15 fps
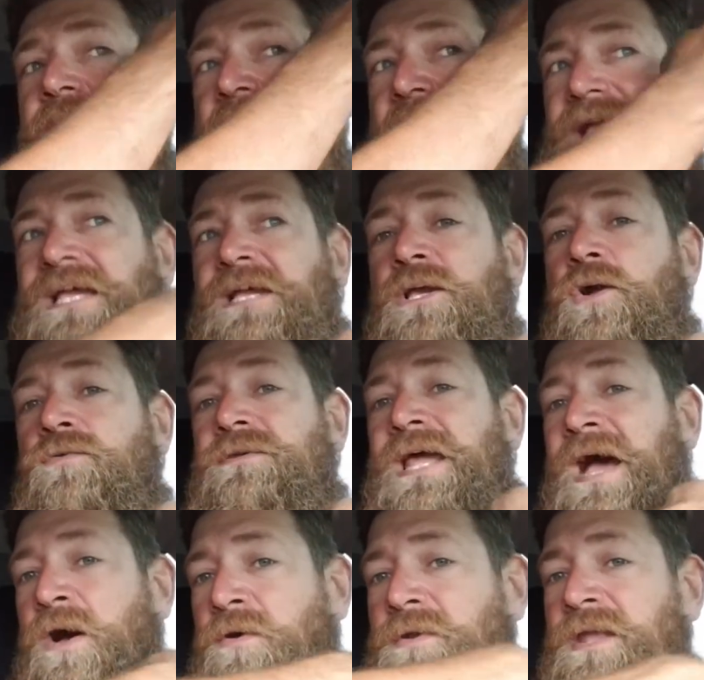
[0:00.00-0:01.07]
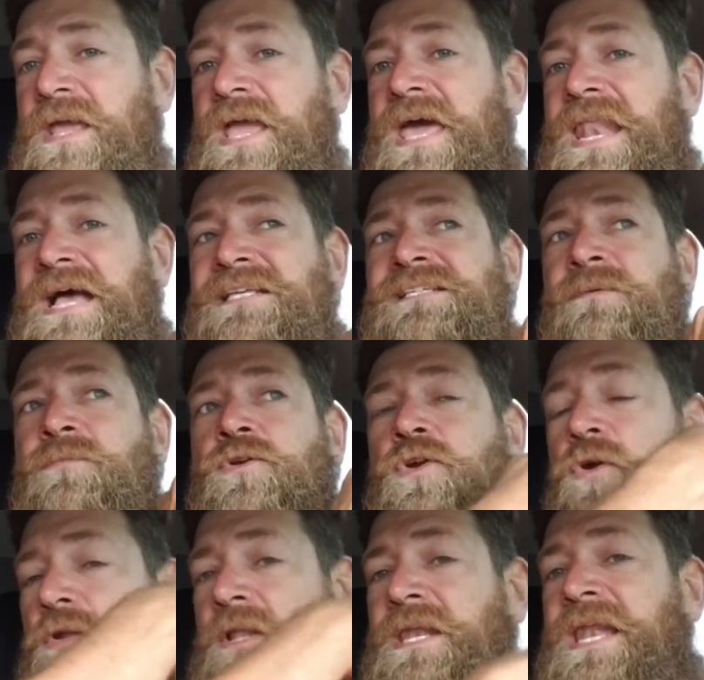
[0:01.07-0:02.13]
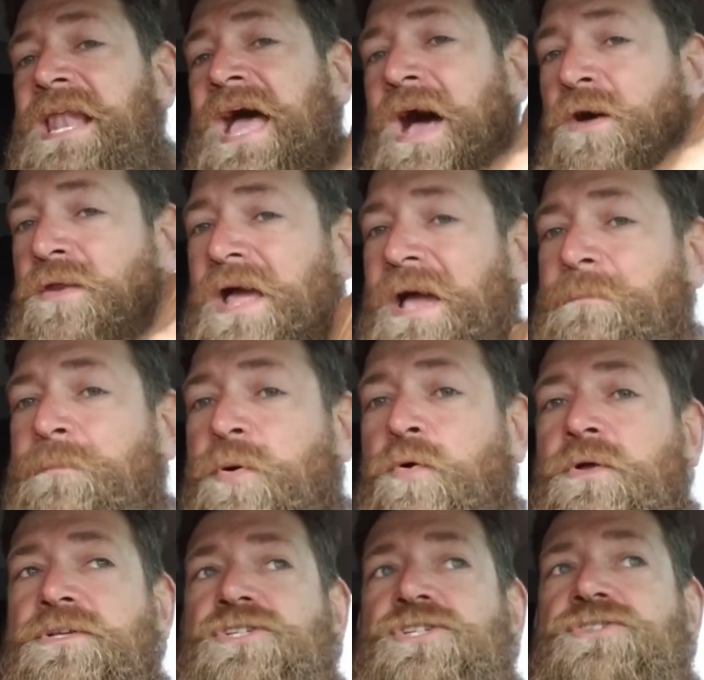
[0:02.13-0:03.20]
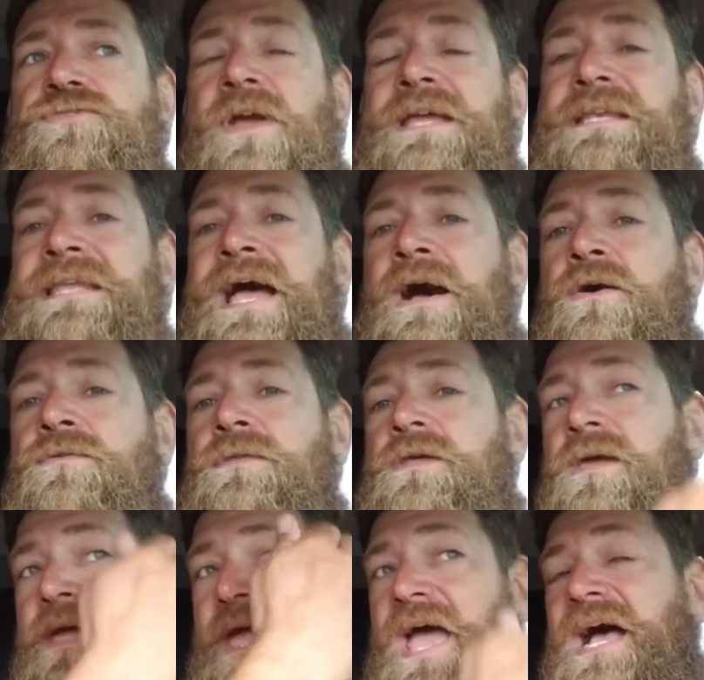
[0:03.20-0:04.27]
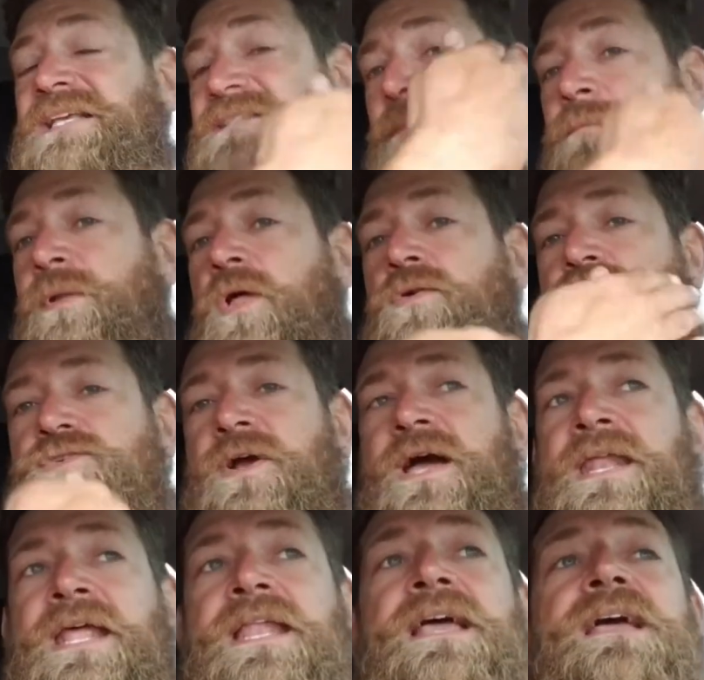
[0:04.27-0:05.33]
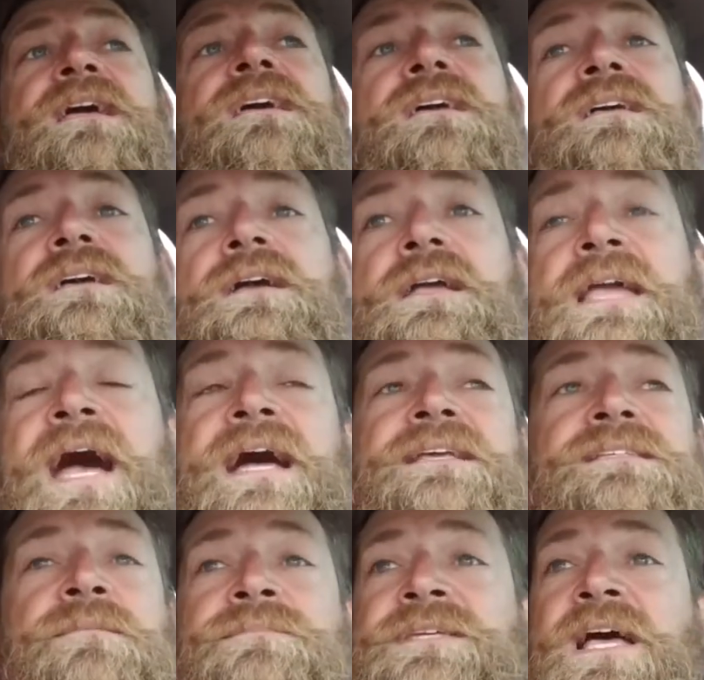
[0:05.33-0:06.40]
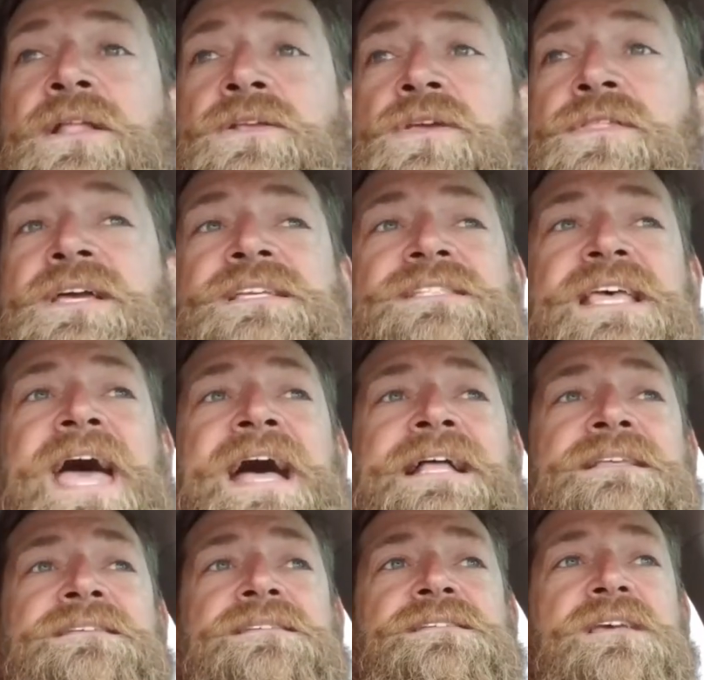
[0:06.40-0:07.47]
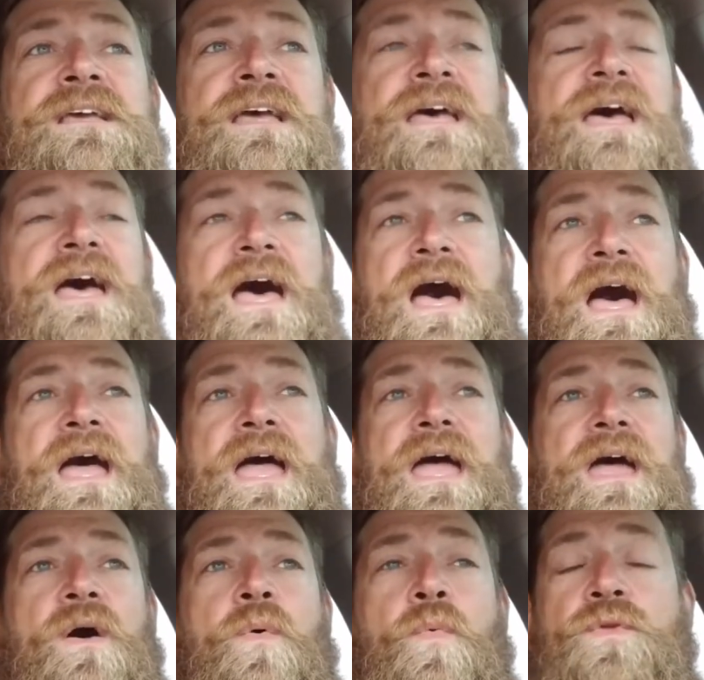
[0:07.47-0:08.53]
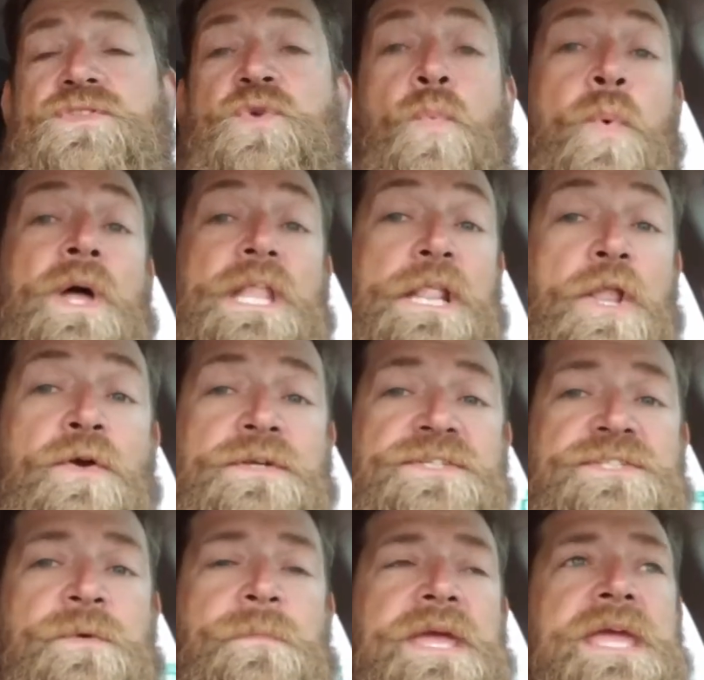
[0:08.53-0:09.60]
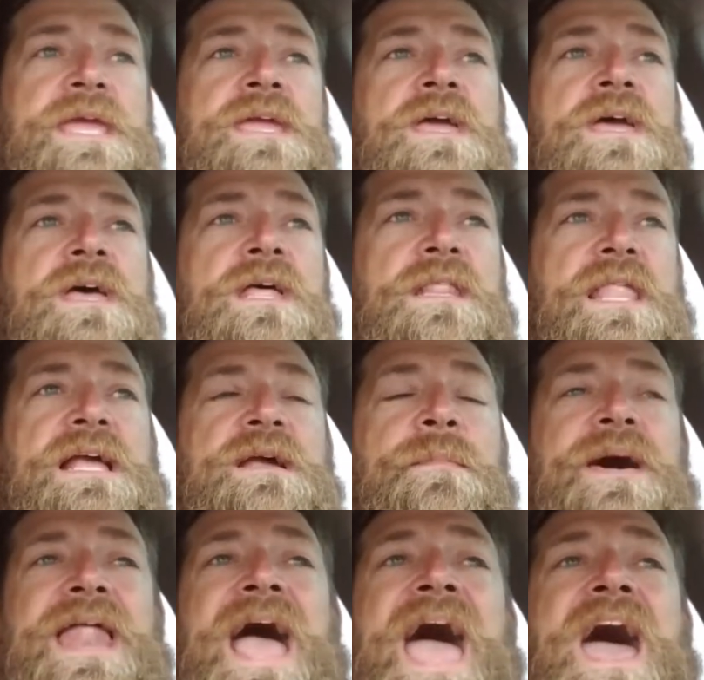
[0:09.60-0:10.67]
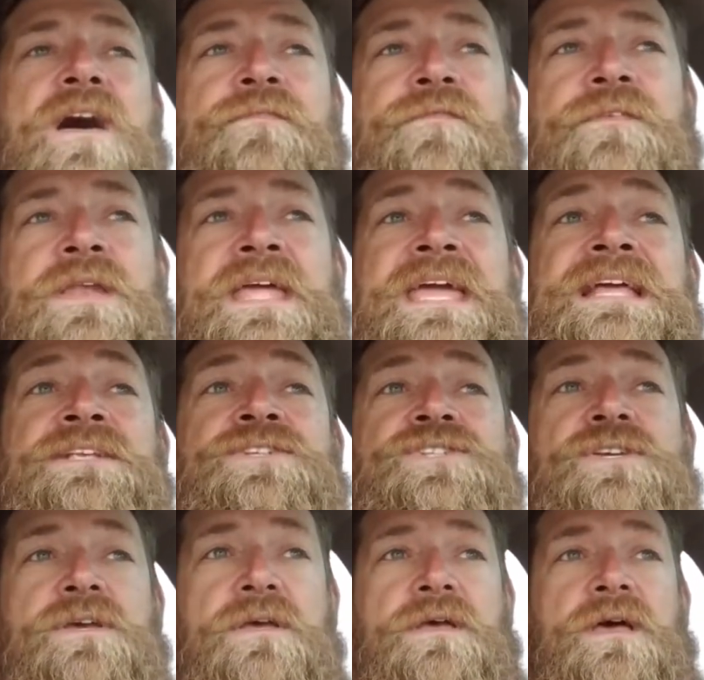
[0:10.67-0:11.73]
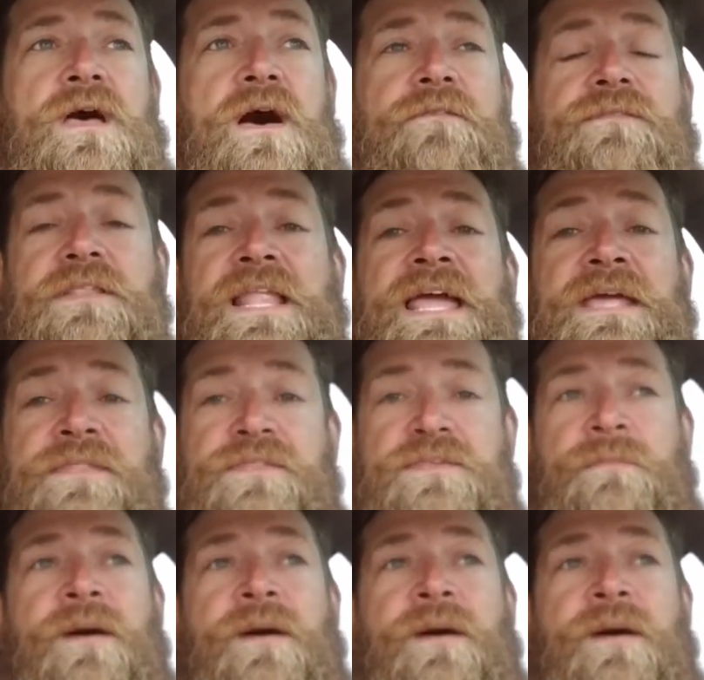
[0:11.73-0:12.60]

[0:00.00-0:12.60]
I can go down, and as I'm curling it out, I pull it straight down as I'm blow drying it. Guys, I'm telling you, this adds to what looks to be like about a half inch of length to